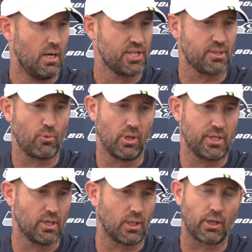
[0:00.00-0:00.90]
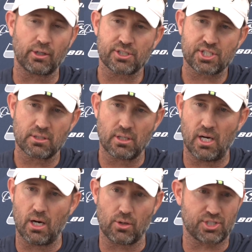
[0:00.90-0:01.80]
Some really good alerts,
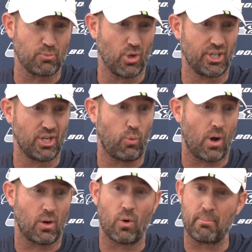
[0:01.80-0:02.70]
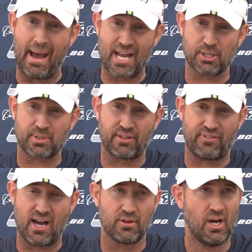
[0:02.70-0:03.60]
some really good one-on-one matchups that he
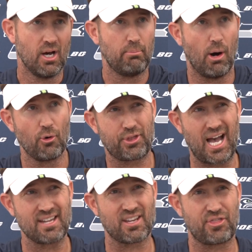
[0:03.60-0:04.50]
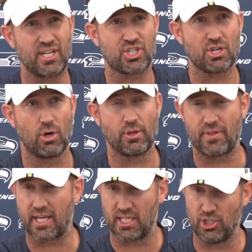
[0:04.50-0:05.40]
found. Both guys, I think, showed that
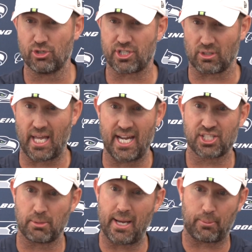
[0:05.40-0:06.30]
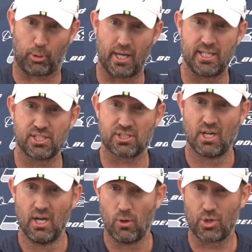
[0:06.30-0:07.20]
they can use their legs to make plays,
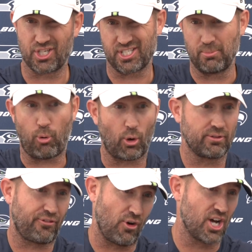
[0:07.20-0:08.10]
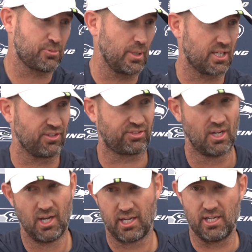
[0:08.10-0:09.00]
which is important for us because
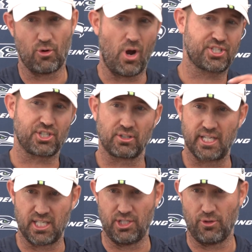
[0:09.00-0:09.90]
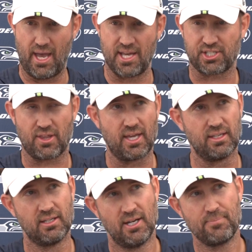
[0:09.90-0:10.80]
you know Russ certainly can do that. So
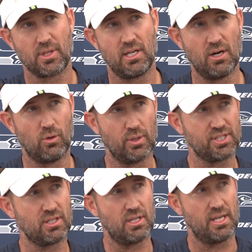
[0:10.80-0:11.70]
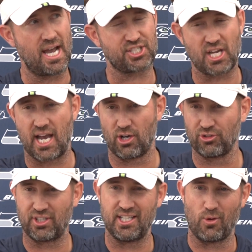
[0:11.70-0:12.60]
then, you know, when the next guy
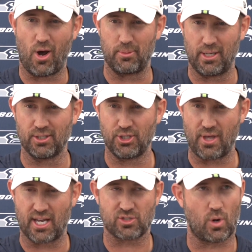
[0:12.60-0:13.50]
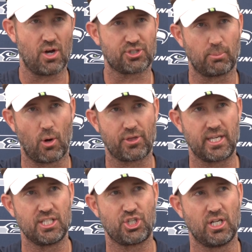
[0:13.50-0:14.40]
goes in, you want to be able to do that as well. So both
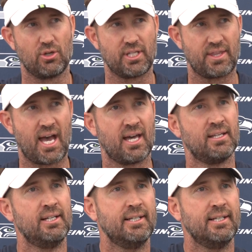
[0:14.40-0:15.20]
he and Geno did that.